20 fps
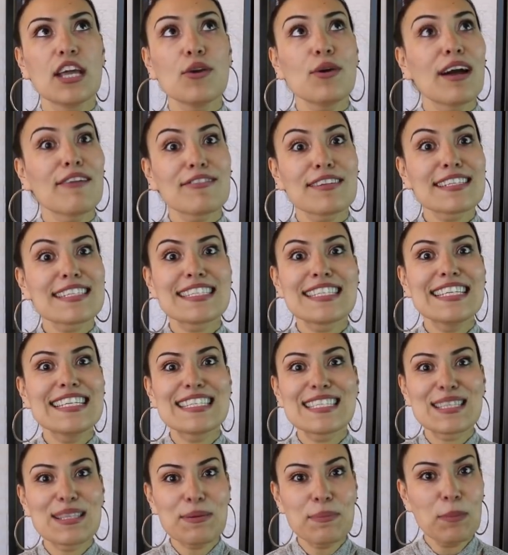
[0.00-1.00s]
You have to
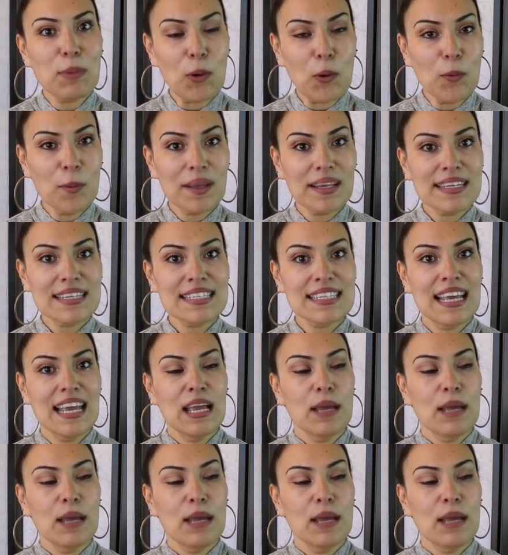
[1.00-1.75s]
seize the moment